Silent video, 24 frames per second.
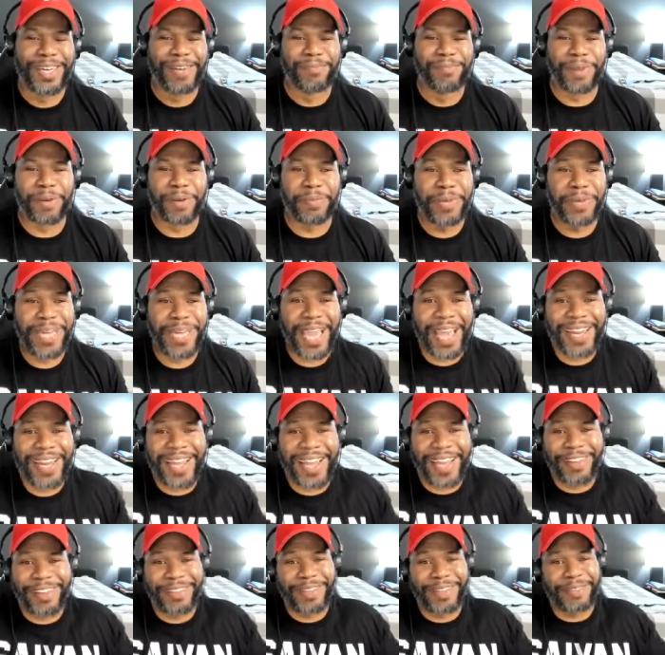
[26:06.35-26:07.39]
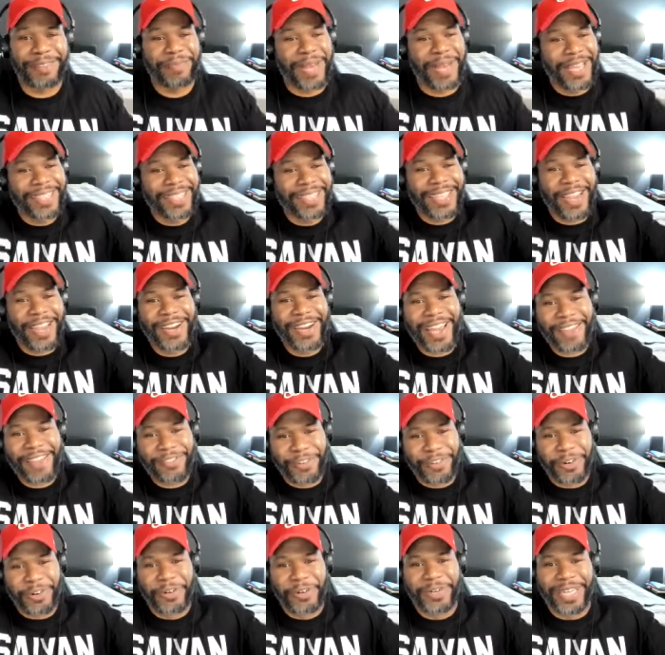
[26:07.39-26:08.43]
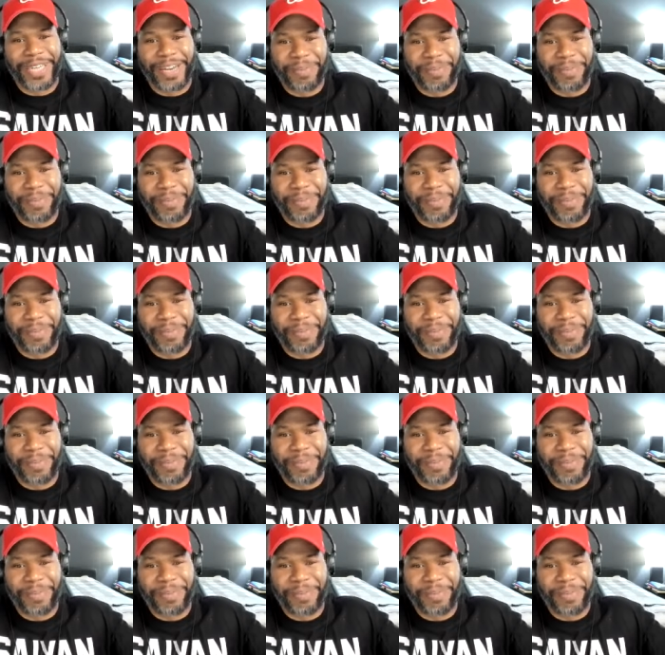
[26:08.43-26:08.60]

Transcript: But we had that my entire life growing